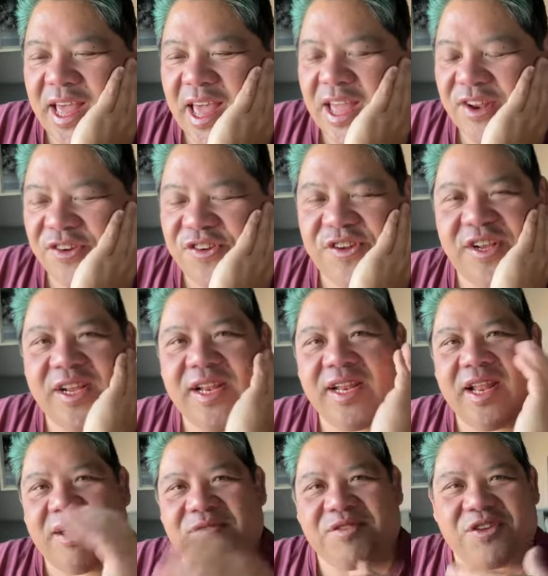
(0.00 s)
And she
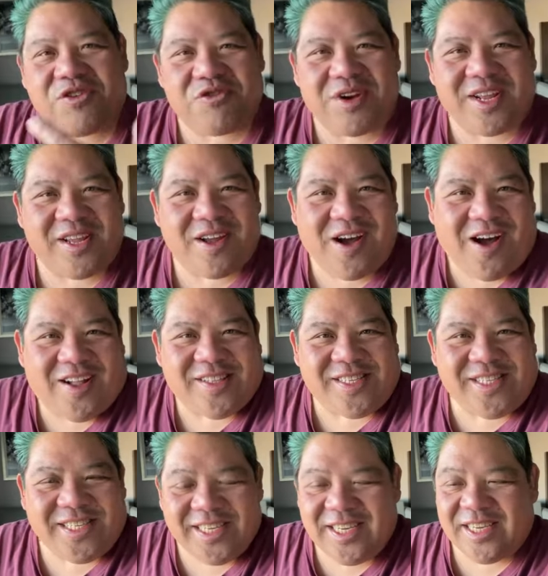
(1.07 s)
loved to drink hot
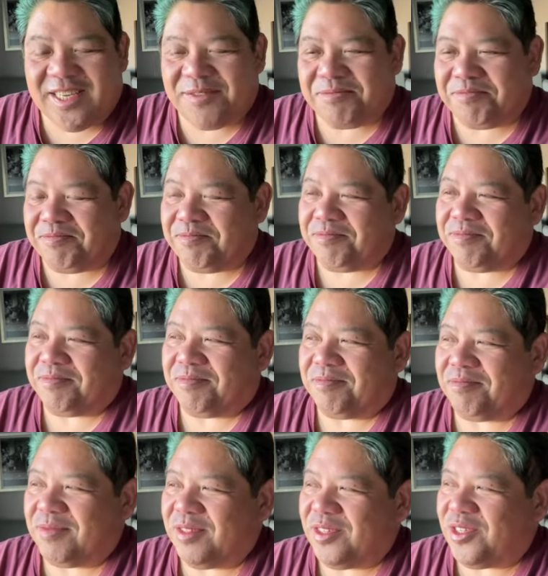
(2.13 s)
tea.
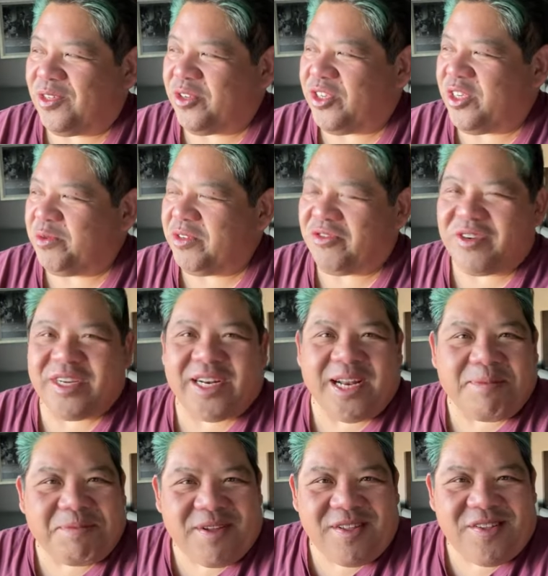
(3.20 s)
And so she would drink
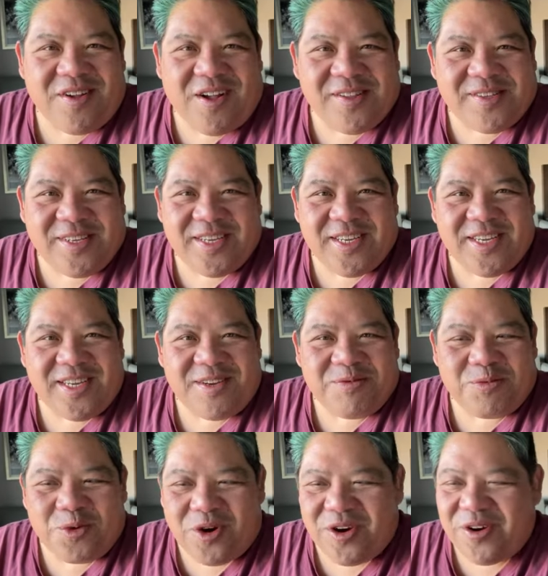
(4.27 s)
Lipton's hot tea and
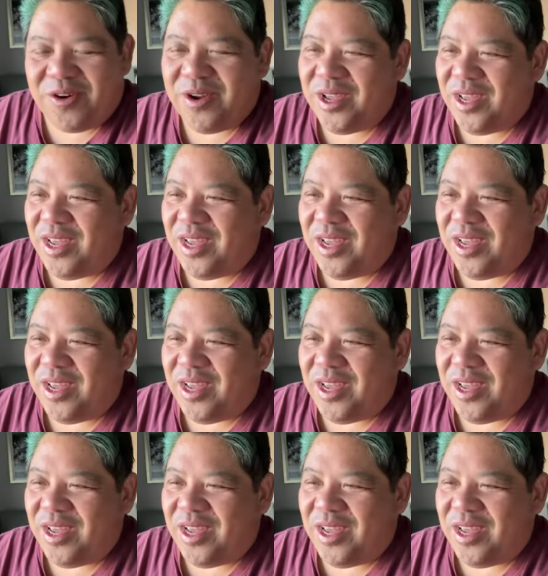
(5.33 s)
water